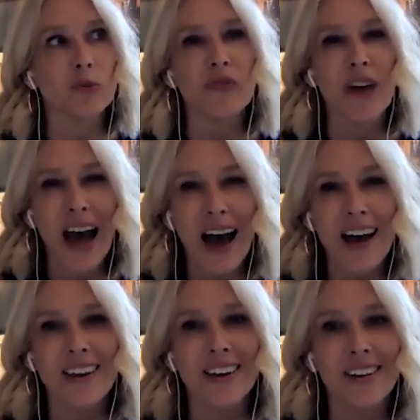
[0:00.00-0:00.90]
we've
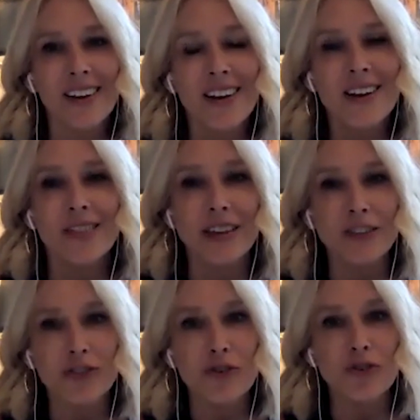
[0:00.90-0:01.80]
added
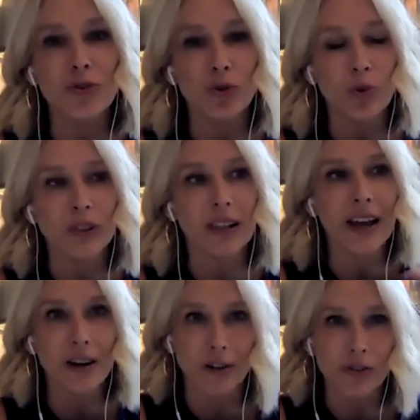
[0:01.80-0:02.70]
these new
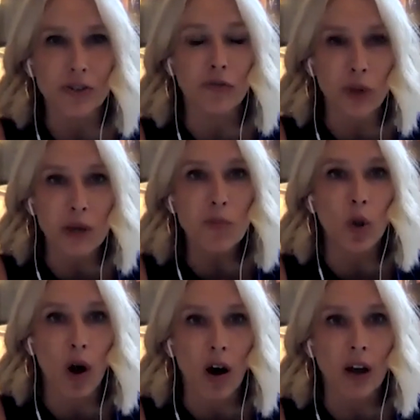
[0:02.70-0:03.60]
layers of
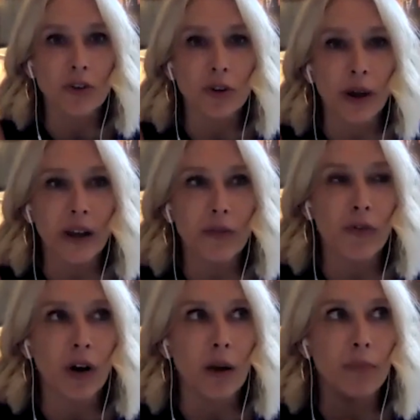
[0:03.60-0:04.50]
people onto it
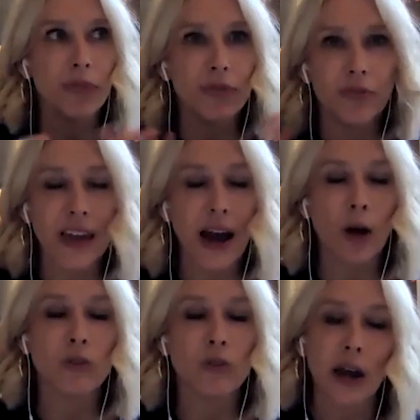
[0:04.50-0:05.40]
from the
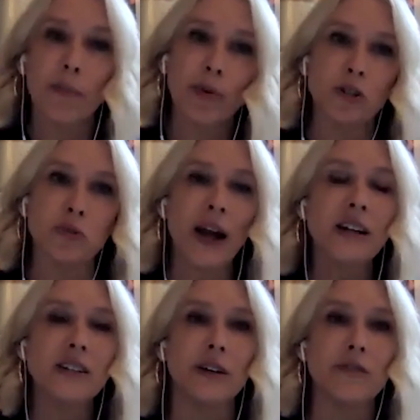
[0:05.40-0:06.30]
outside
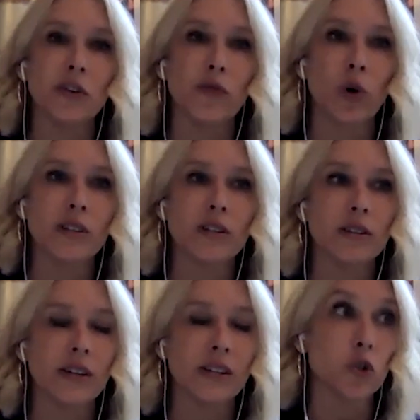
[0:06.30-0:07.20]
perspectives of what is
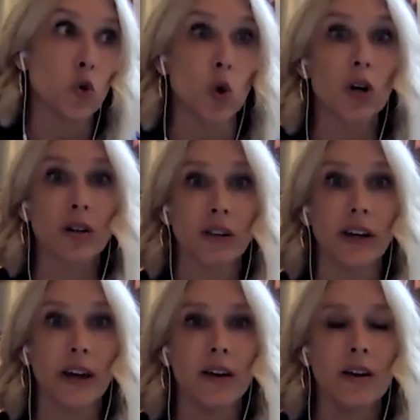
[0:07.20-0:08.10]

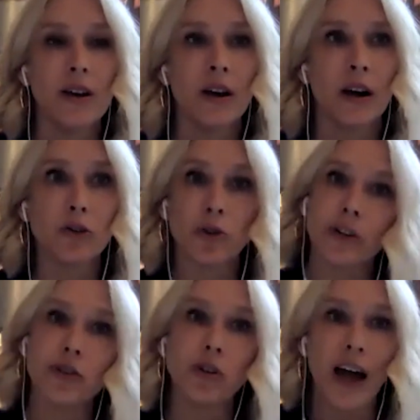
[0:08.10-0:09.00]
historically a
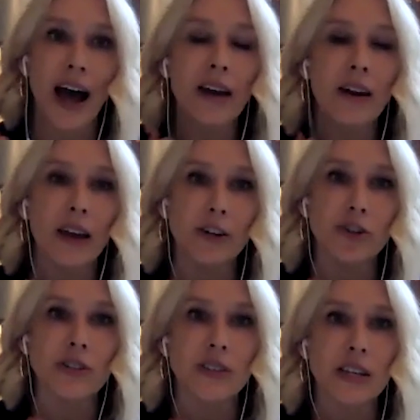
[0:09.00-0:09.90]
traditional ad
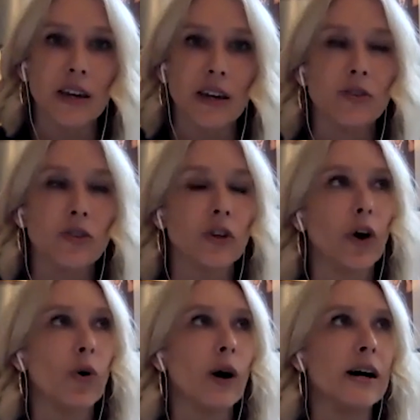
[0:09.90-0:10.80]
agency.
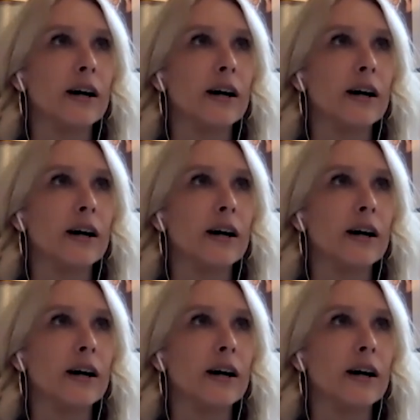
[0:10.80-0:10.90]
So